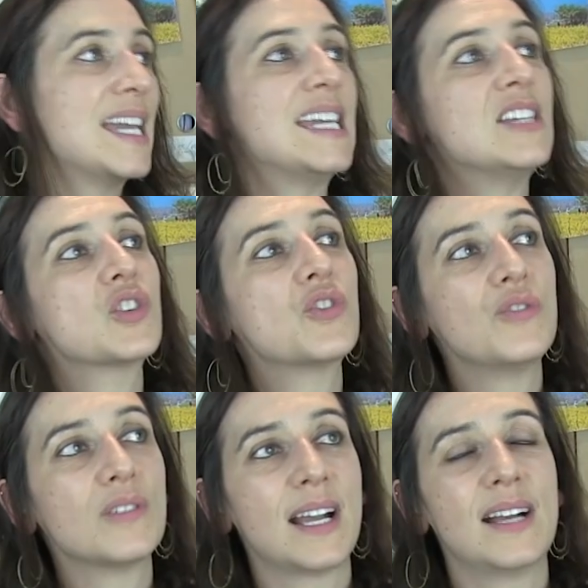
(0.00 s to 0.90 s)
Each
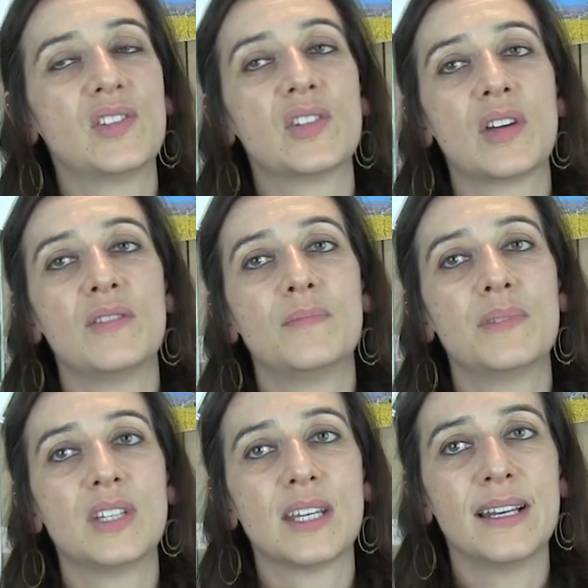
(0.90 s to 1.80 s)
crook has its own
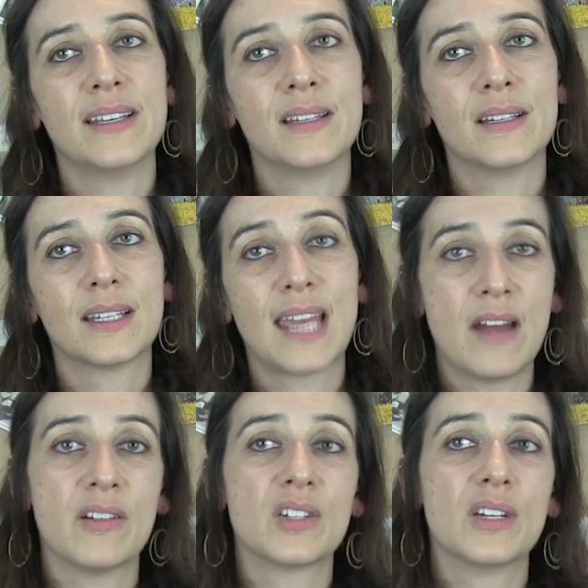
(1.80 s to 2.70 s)
particular
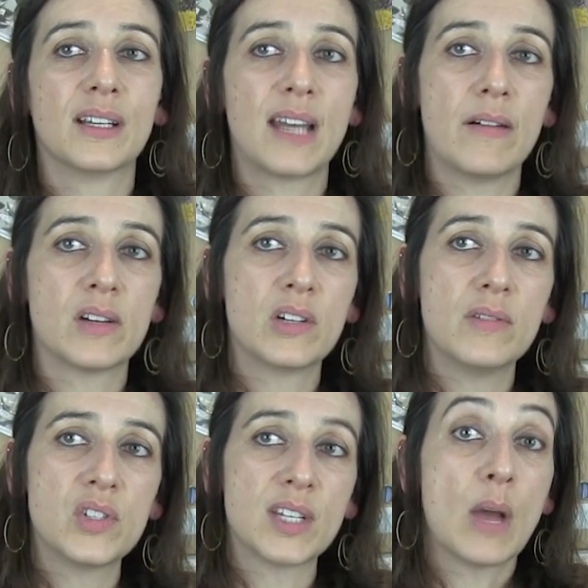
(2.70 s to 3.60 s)
character and
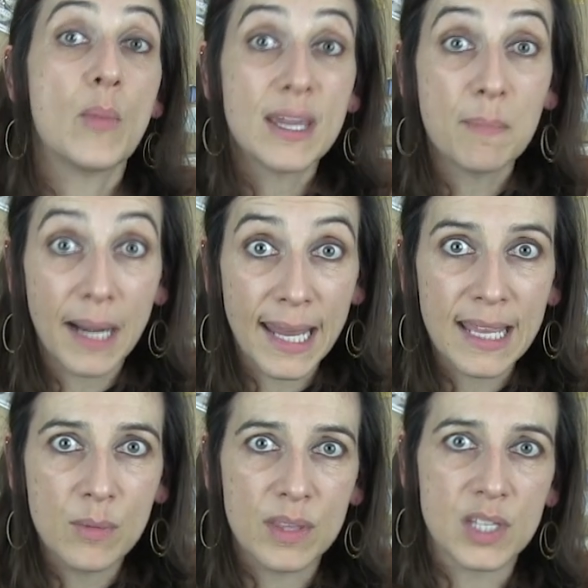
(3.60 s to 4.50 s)
characteristic, and we can
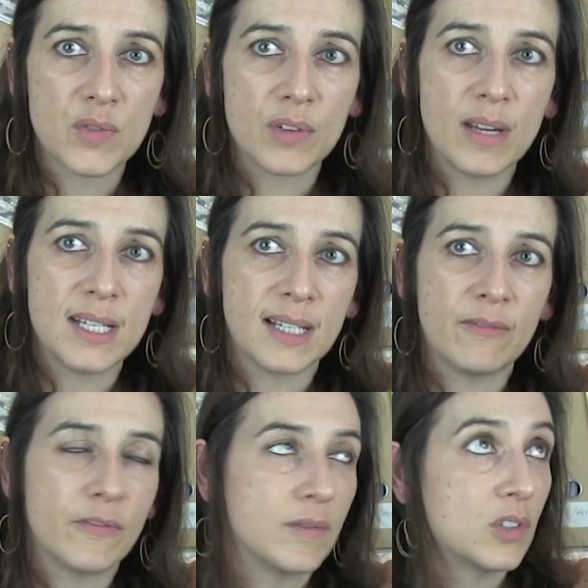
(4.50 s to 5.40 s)
play with this to
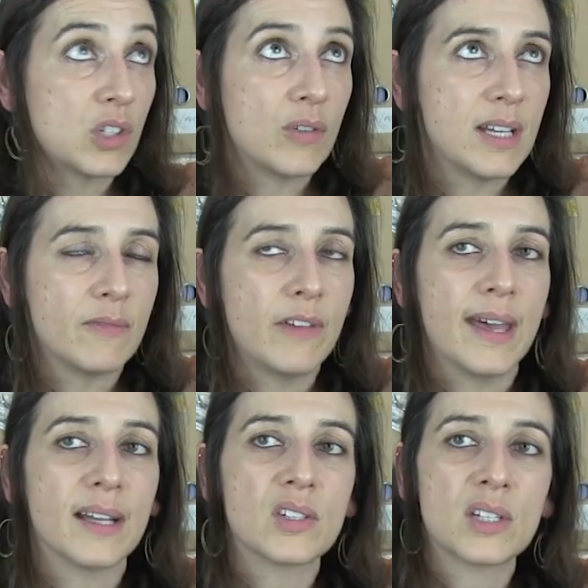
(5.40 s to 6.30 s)
great
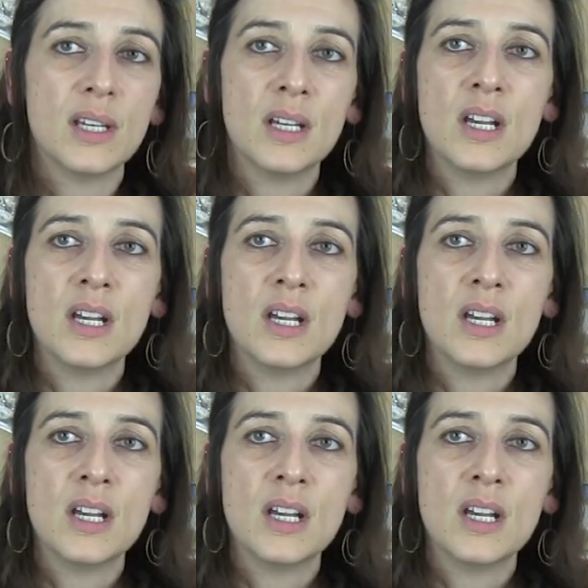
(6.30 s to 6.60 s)
effect.